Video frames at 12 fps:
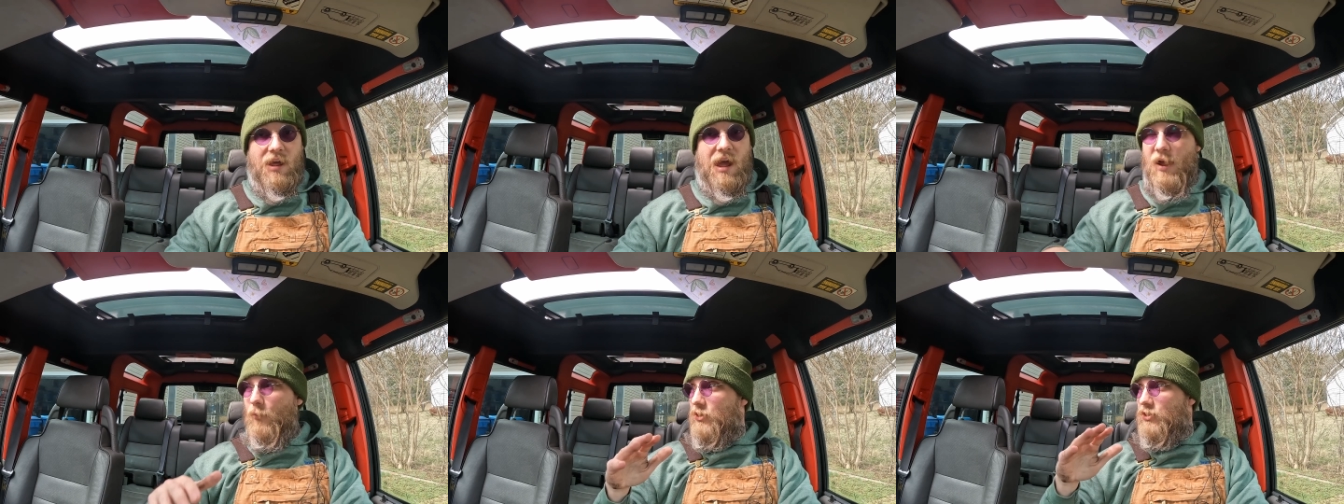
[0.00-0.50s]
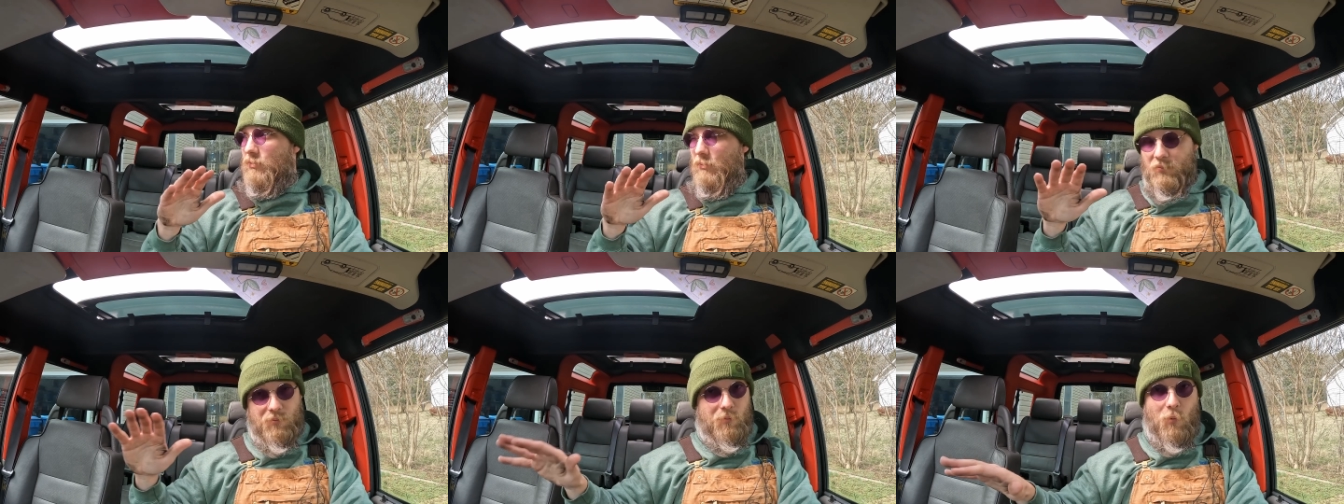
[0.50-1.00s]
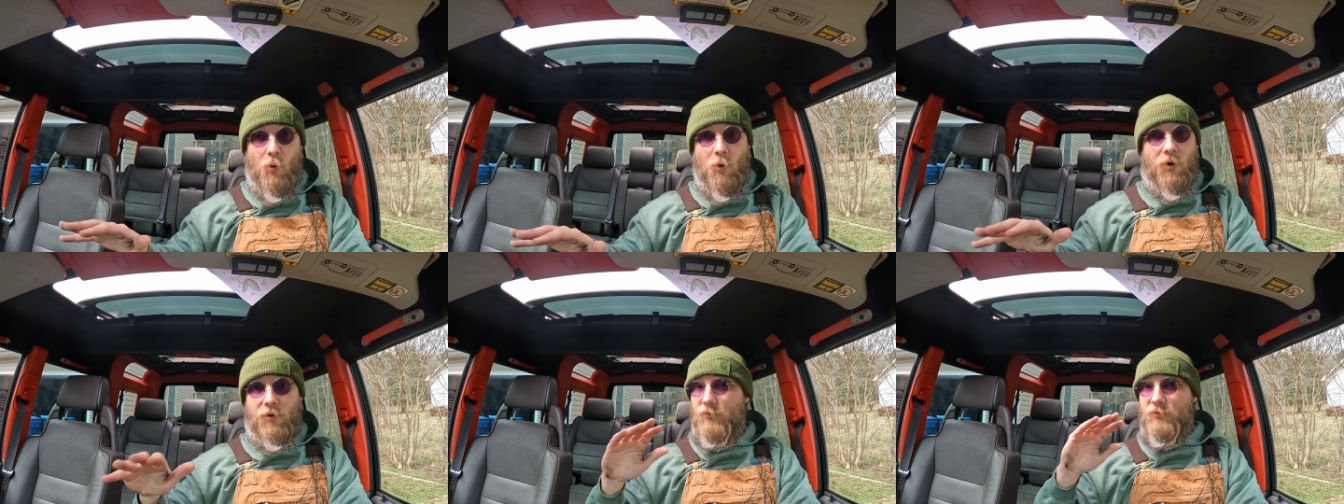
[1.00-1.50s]
I wish
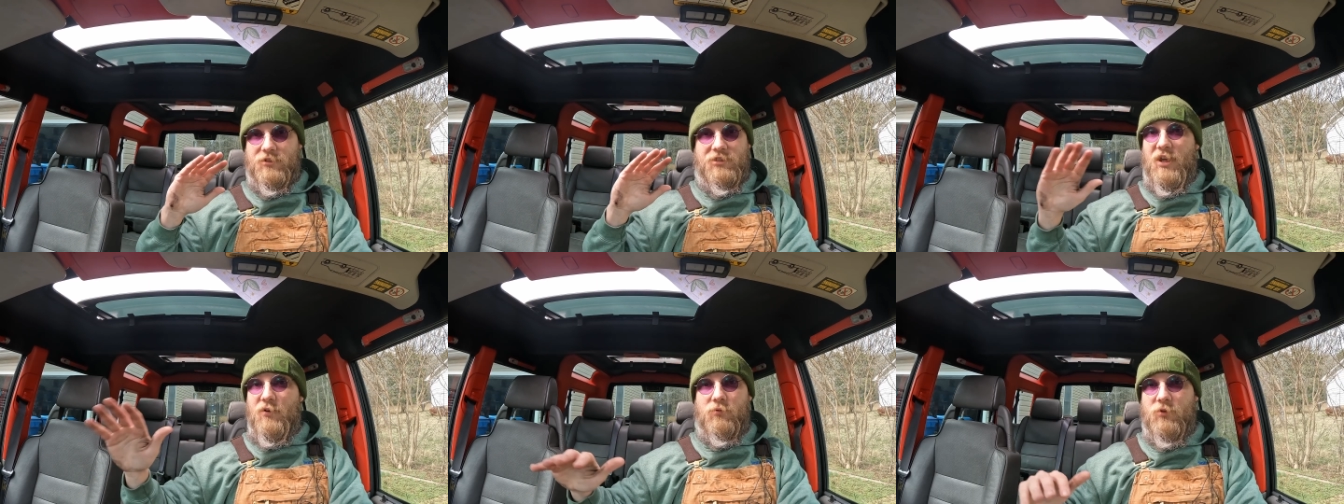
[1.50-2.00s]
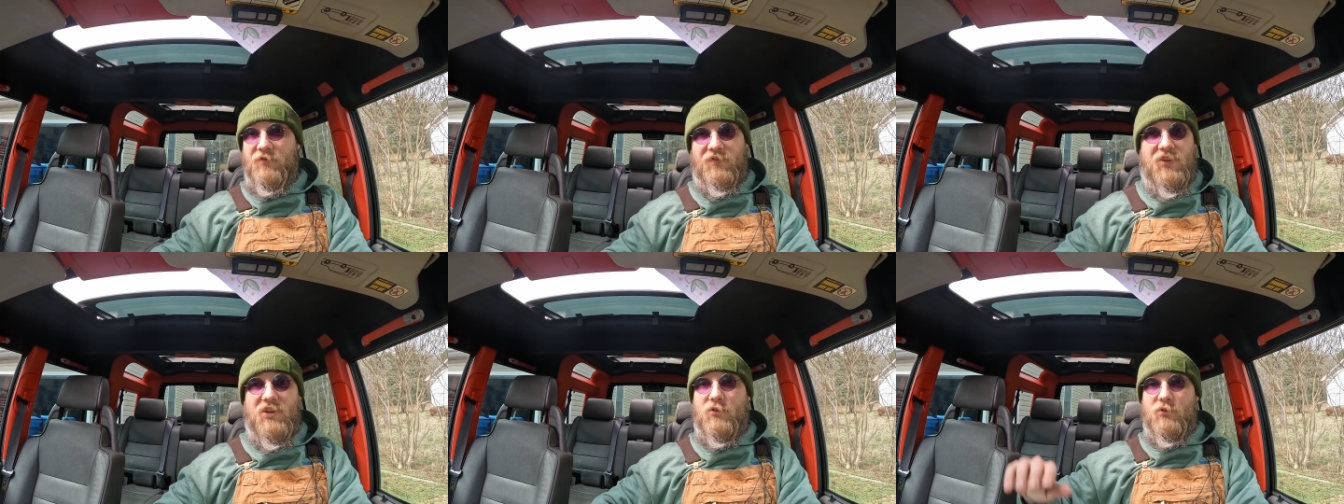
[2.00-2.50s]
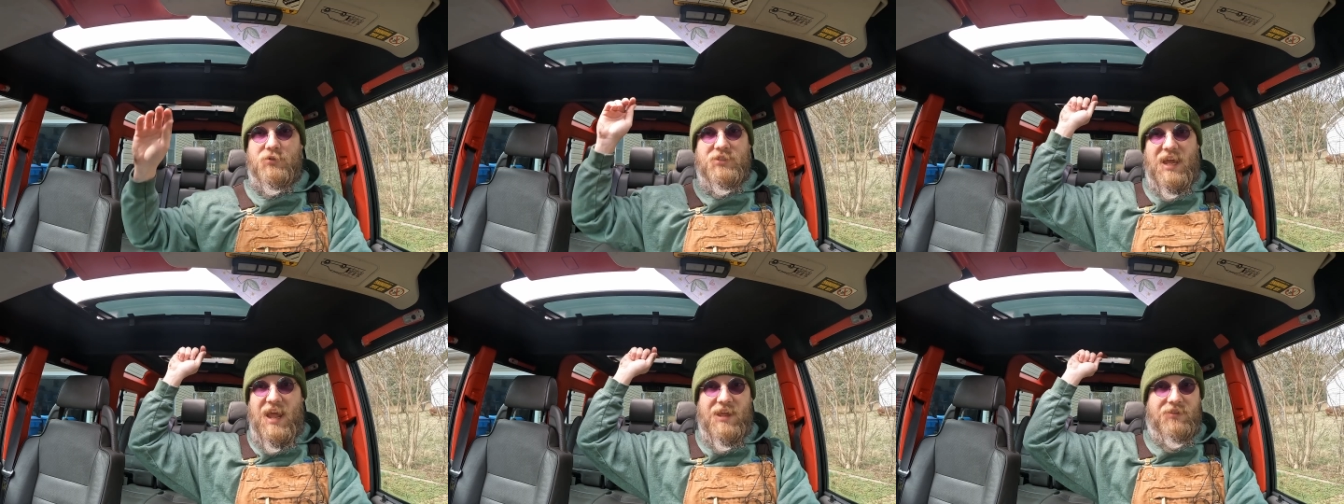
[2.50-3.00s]
more sunroofed vehicles
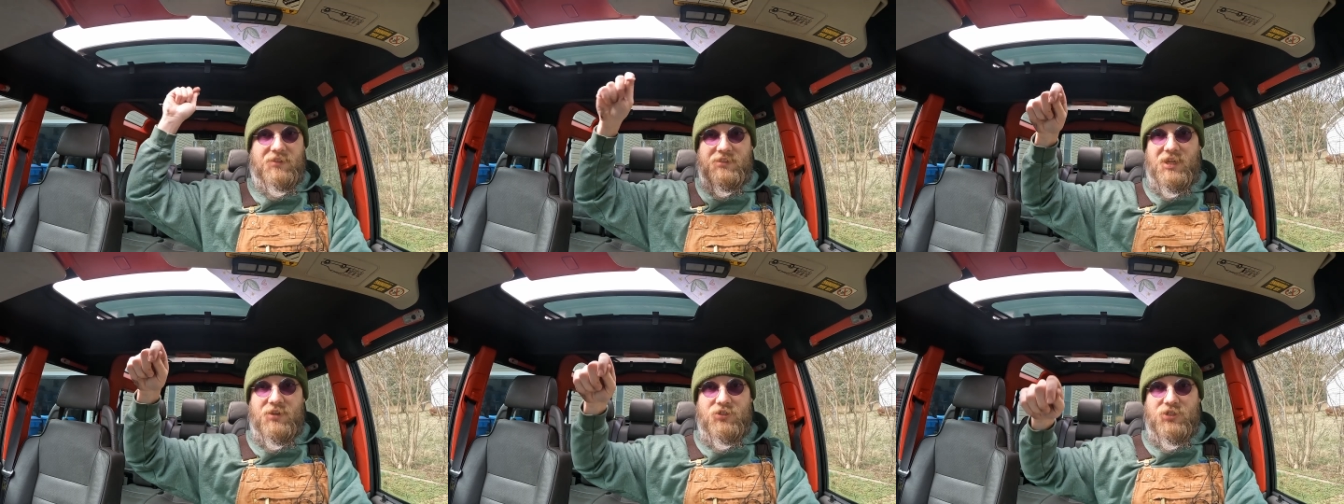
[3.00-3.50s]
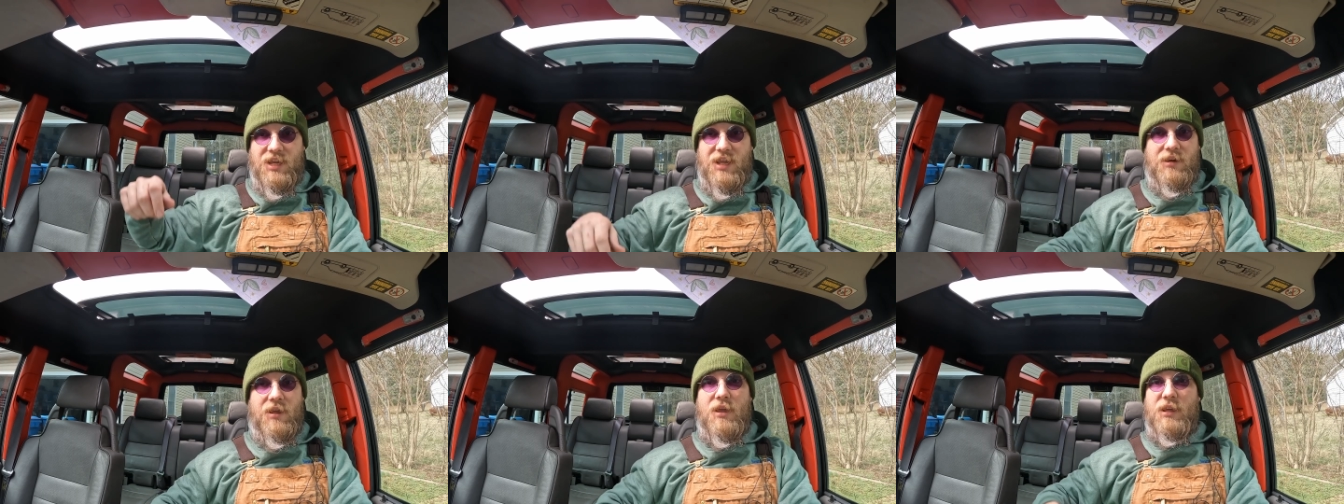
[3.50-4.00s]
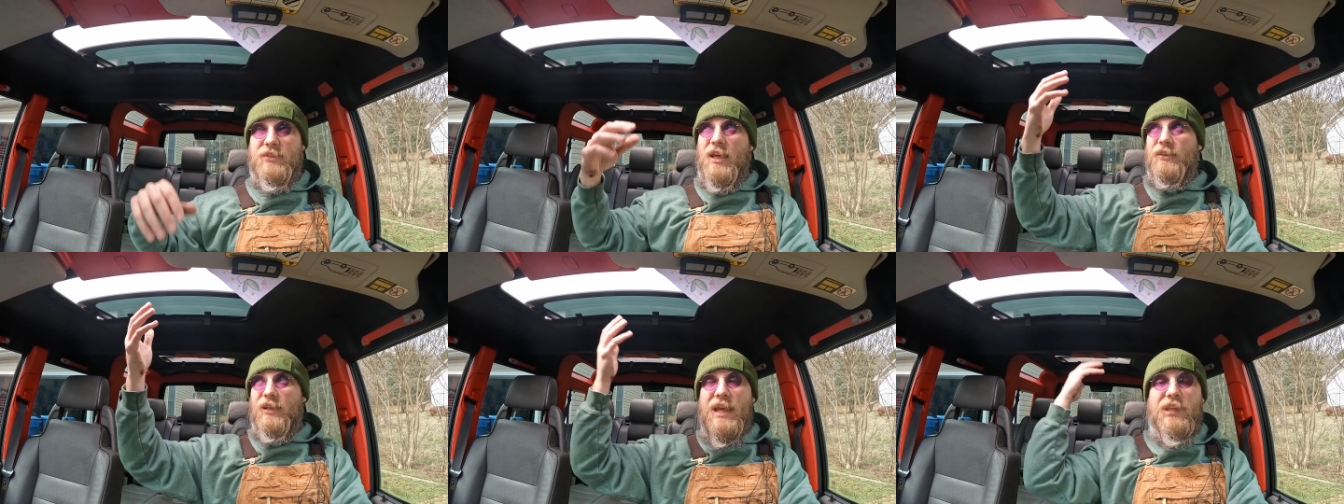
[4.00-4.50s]
had the sunshade, because I
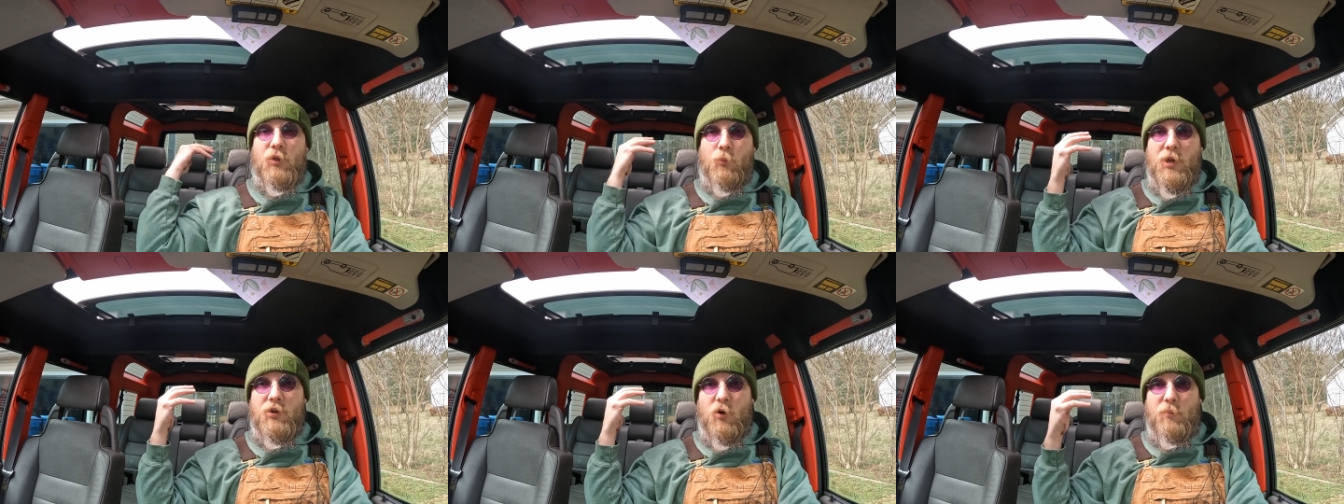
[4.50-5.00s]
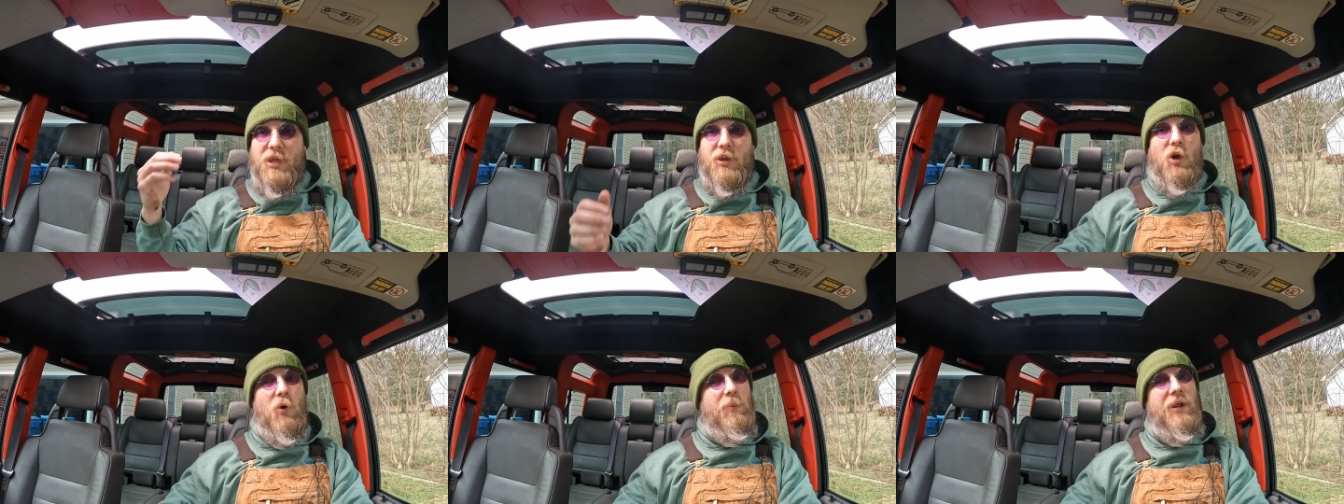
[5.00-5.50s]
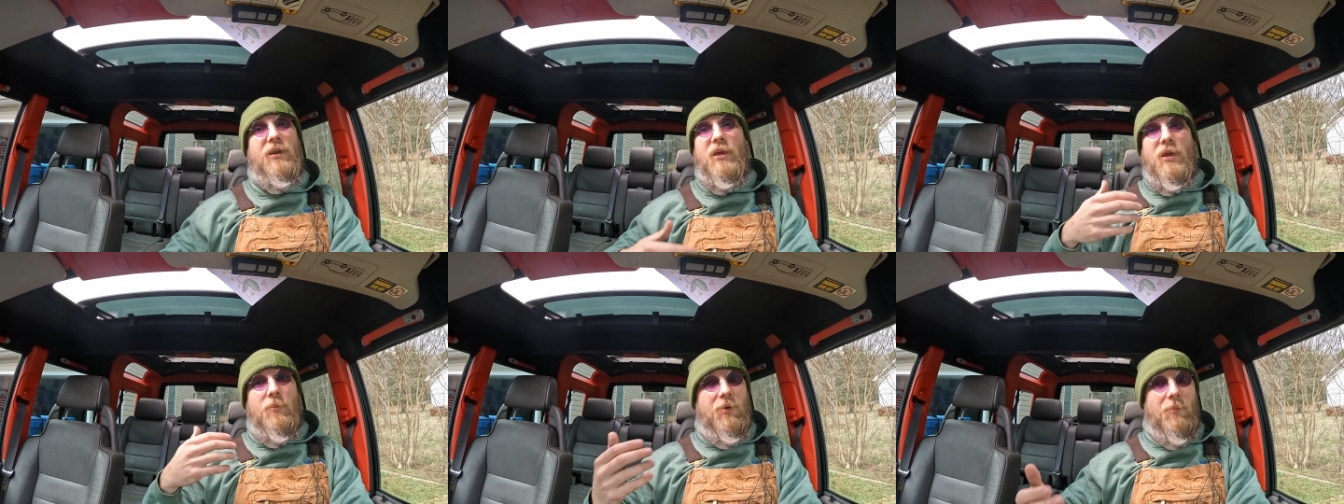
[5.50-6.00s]
like the window being open,
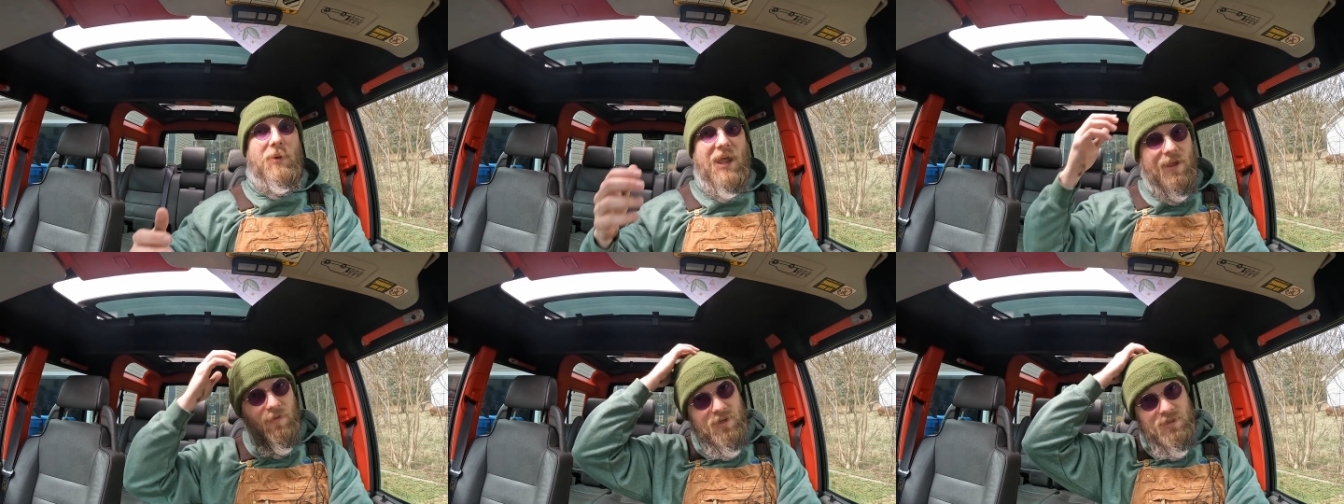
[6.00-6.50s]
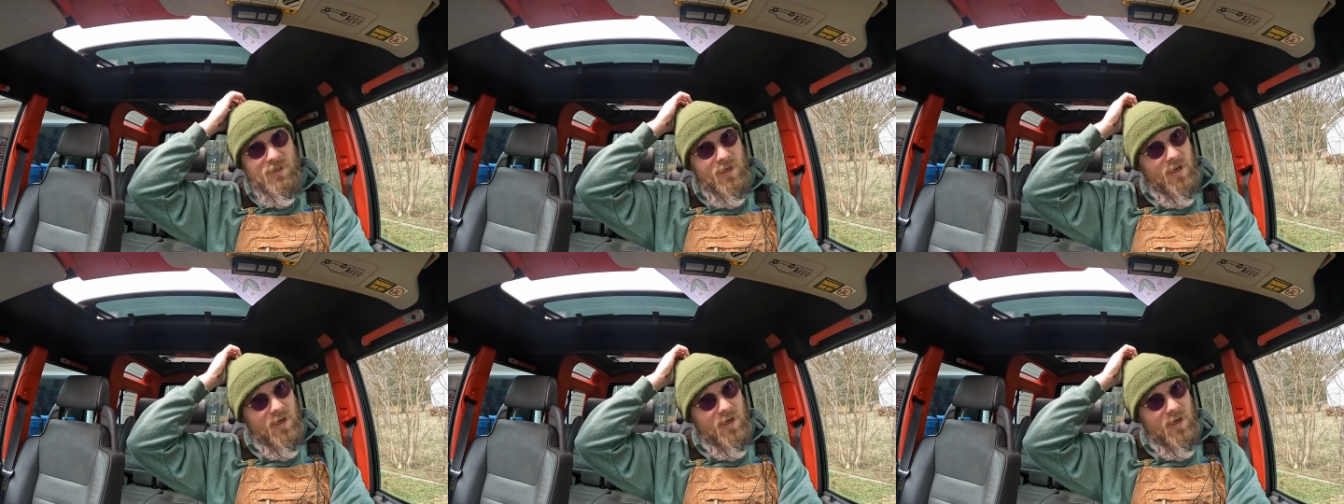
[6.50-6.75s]
but man, this